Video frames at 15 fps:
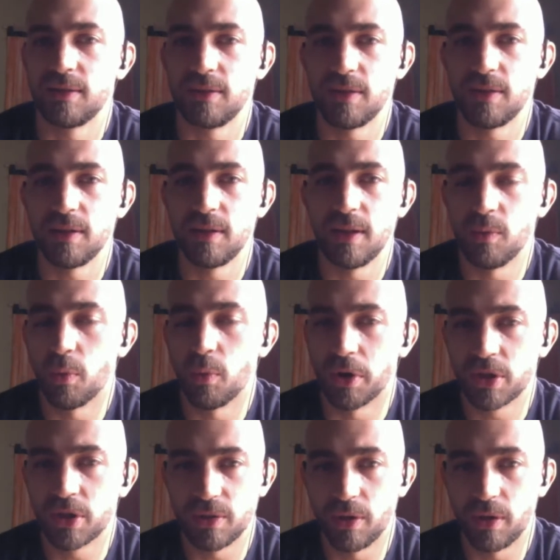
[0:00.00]
it
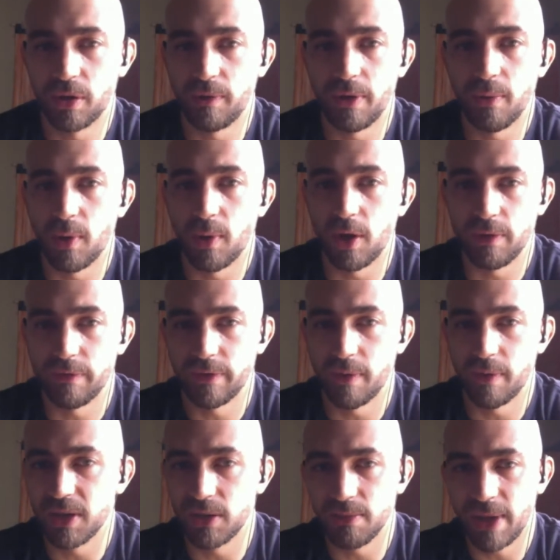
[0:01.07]
worked very well with a
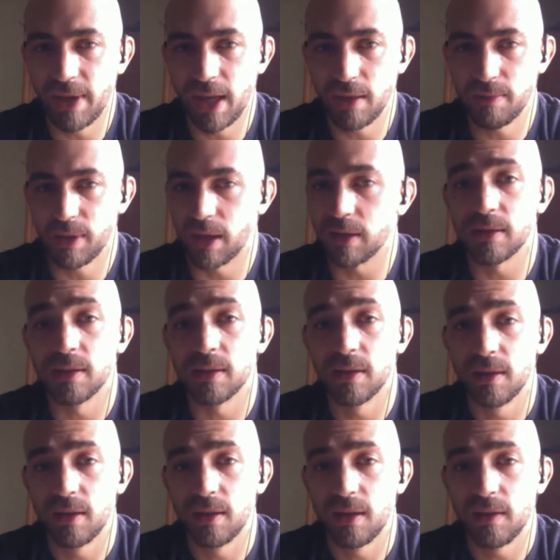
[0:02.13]
middleman. But
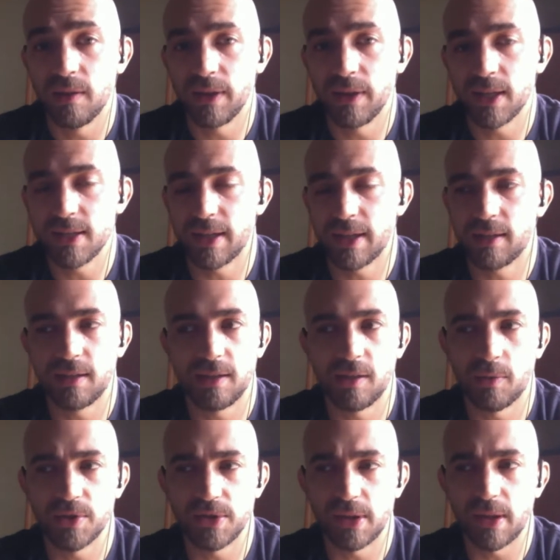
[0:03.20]
the thing is, like, there
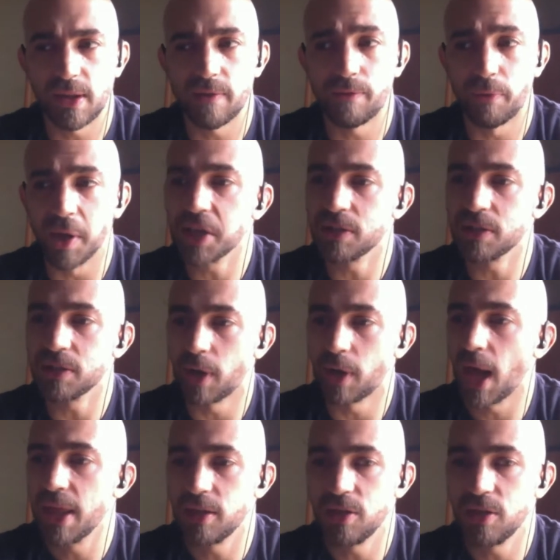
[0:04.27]
was a lot of friction for
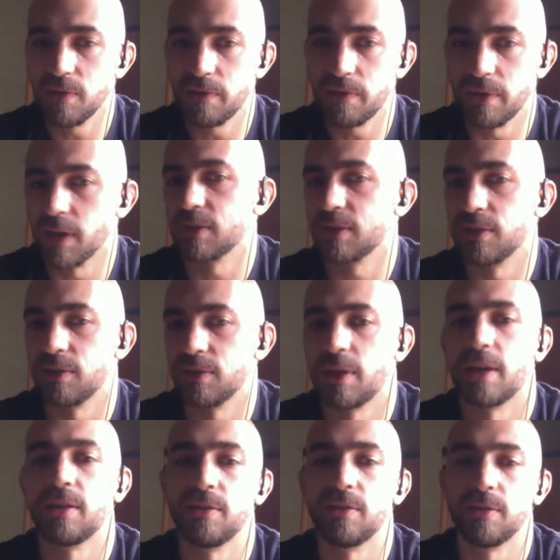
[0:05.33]
adding new things. So you had
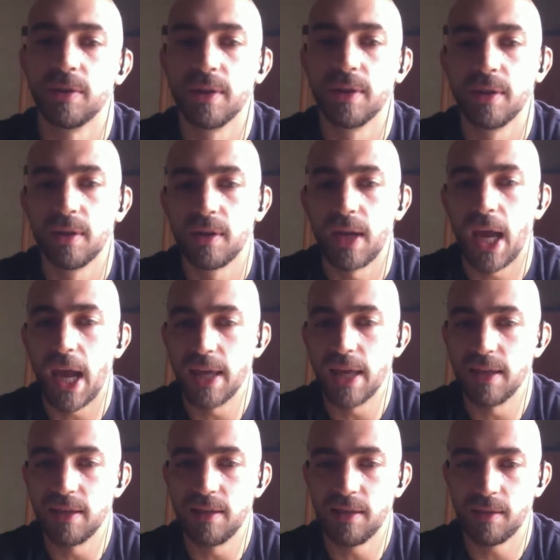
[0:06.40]
to
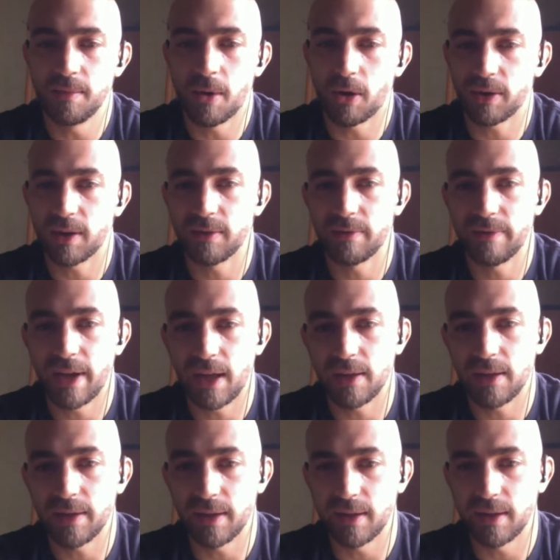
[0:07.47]
edit the Markdown file,
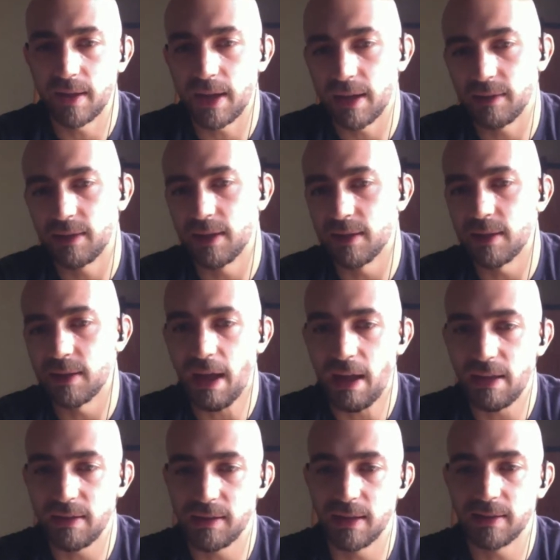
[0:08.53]
then git
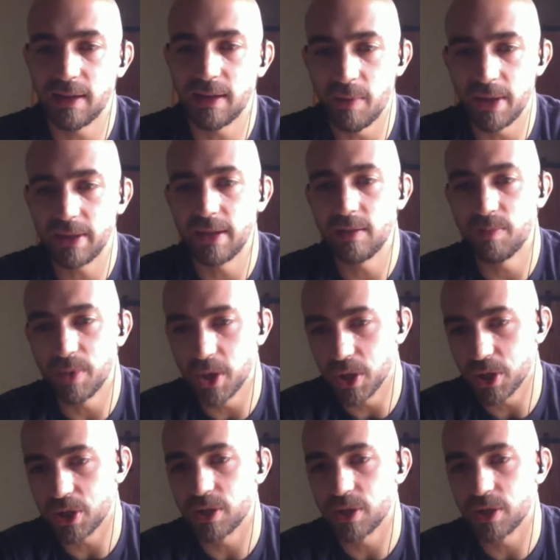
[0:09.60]
add, git commit, git push.